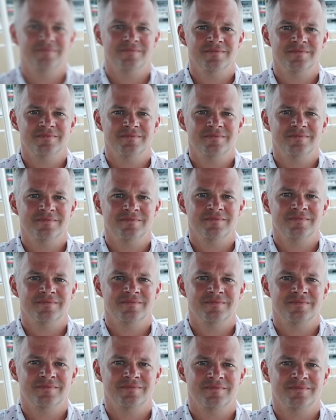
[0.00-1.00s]

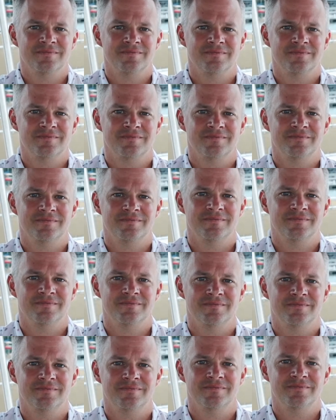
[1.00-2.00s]

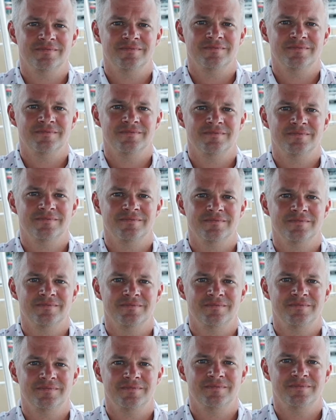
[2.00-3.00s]

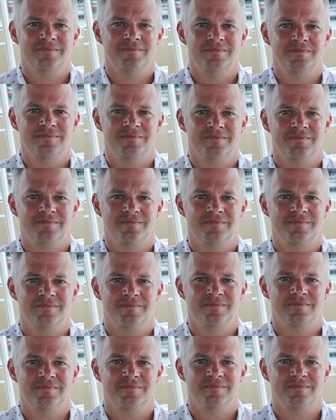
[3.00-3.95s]
The person shown says nothing.